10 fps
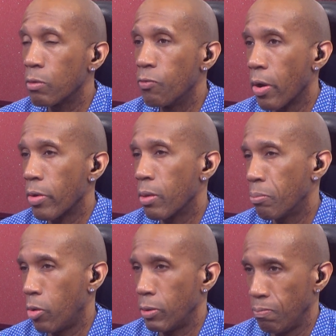is very
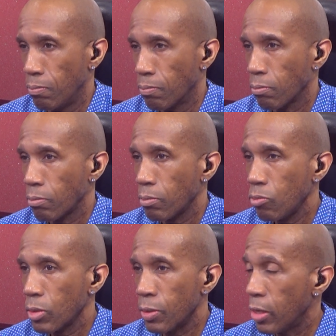important.
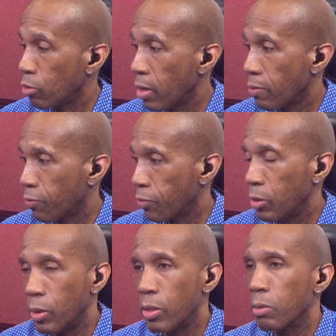That's right.
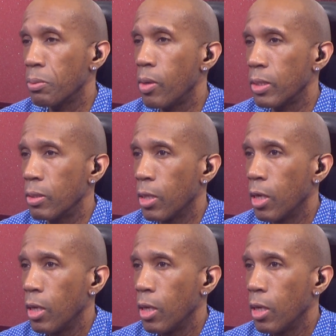Free will is important.